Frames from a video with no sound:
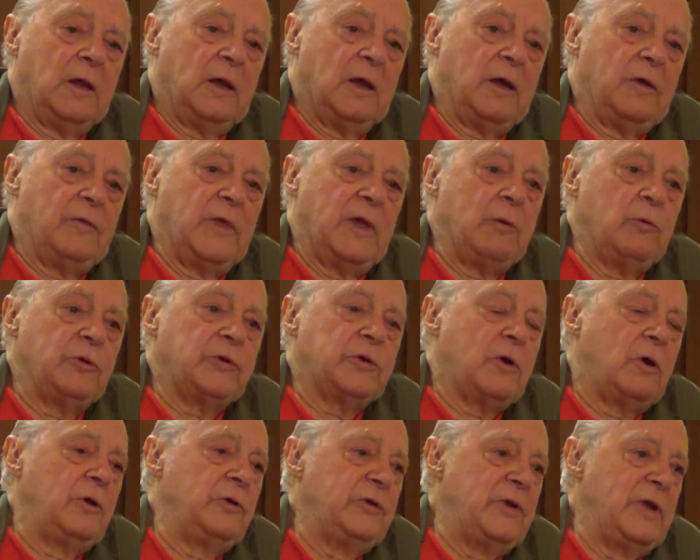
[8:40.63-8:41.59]
and they would
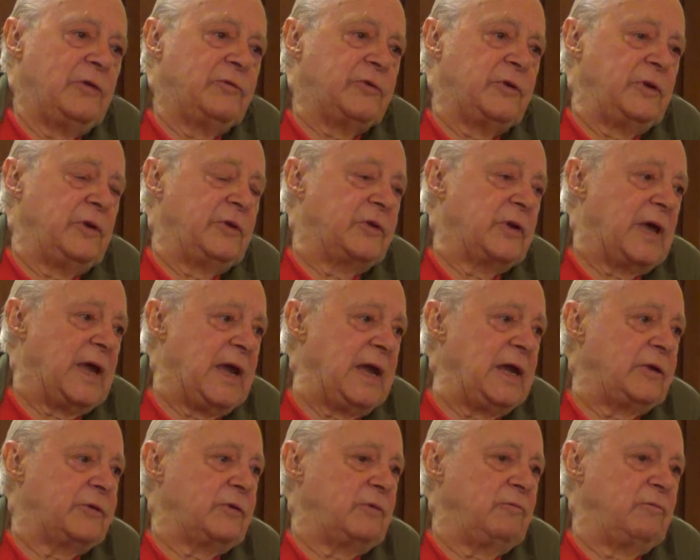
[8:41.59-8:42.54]
condense it into
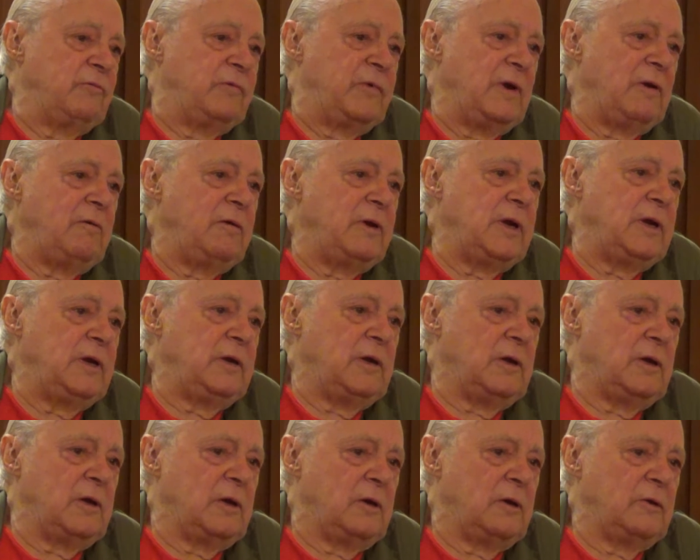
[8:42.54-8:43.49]
8 very
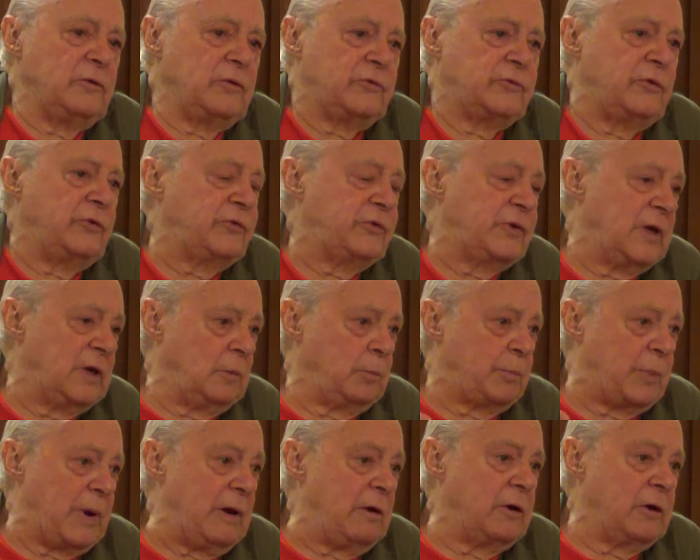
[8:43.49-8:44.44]
succinct
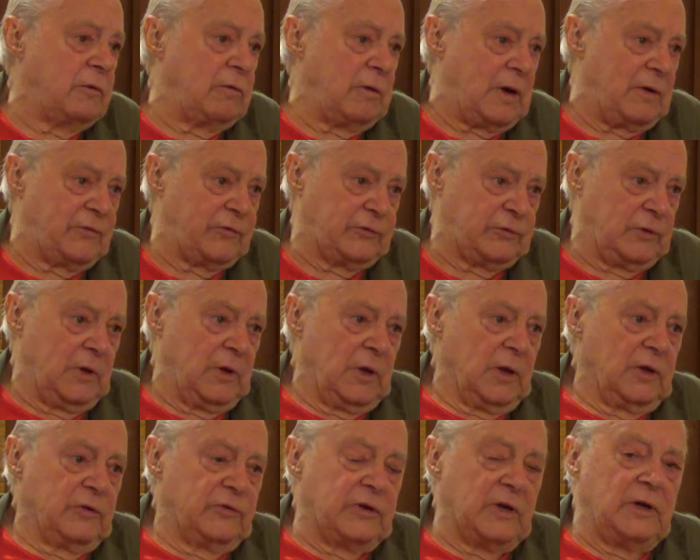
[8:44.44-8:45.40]
paragraphs
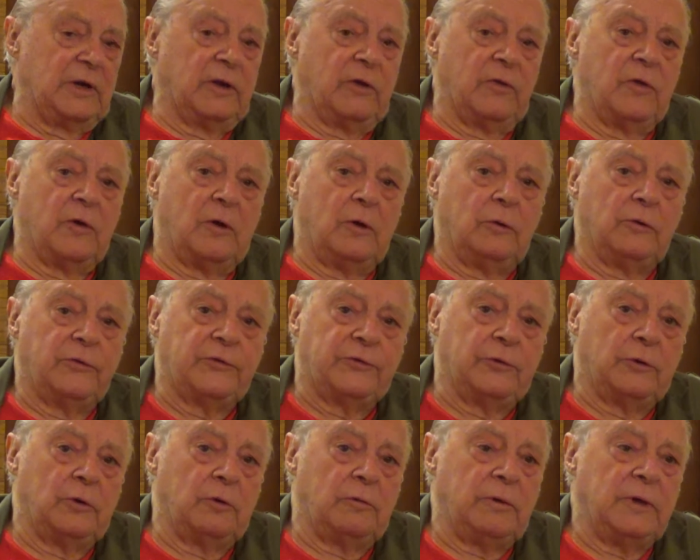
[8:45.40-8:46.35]
telling you the whole
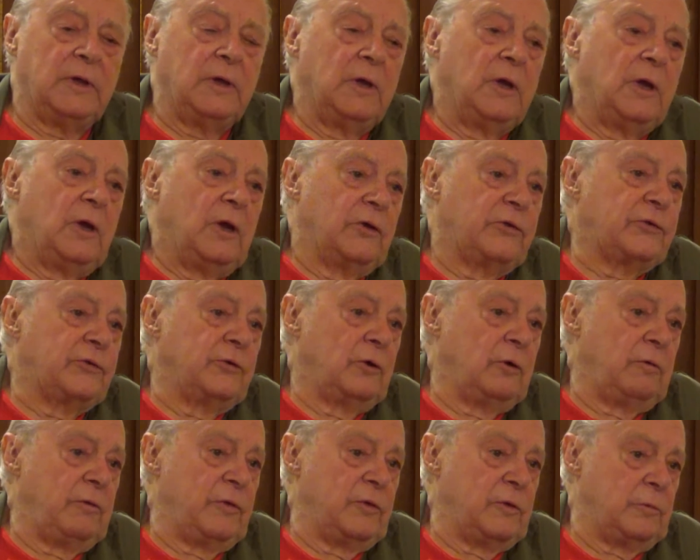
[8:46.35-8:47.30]
story. A
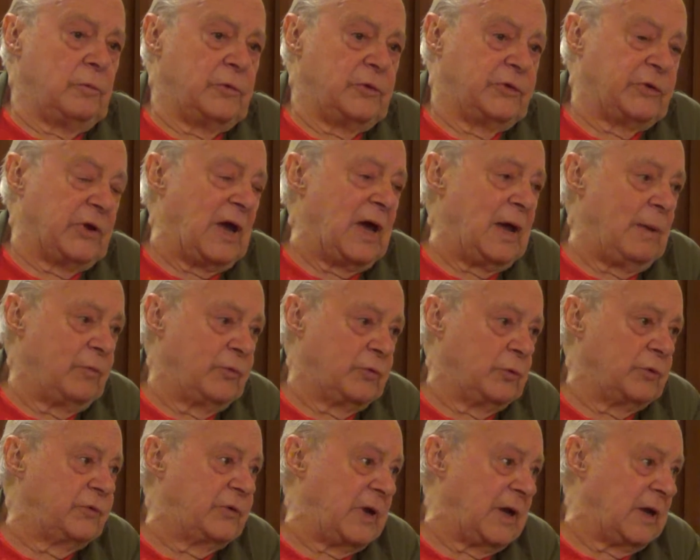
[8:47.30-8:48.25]
story that the Times
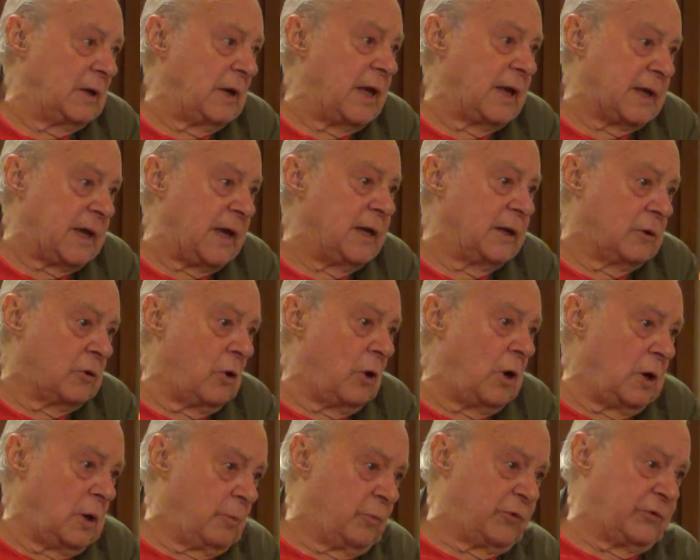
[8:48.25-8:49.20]
would take like 8
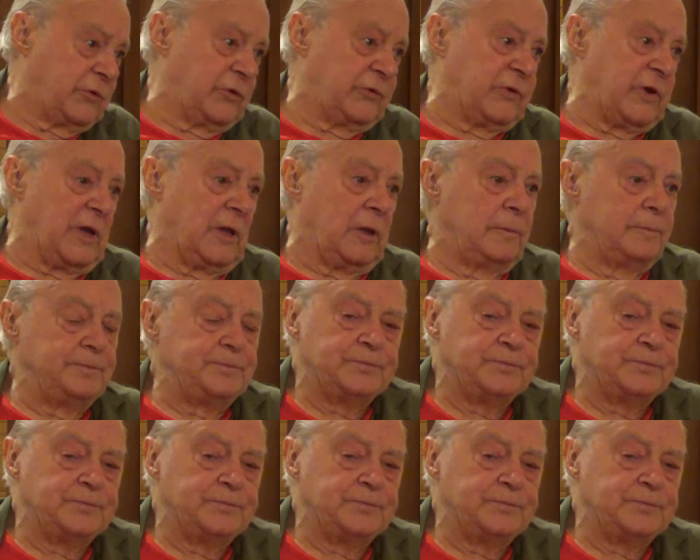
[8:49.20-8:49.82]
columns to tell.